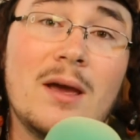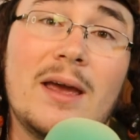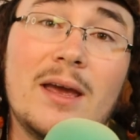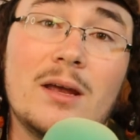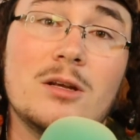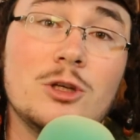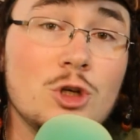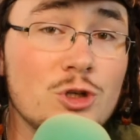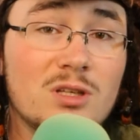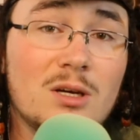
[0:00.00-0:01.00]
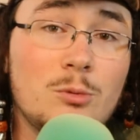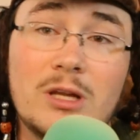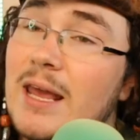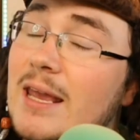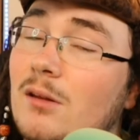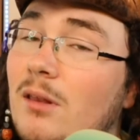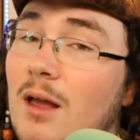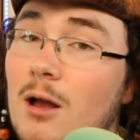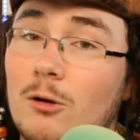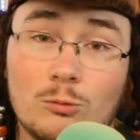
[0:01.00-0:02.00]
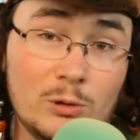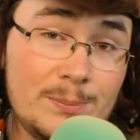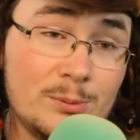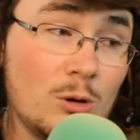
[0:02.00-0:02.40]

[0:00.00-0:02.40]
And usually when they hit Reaper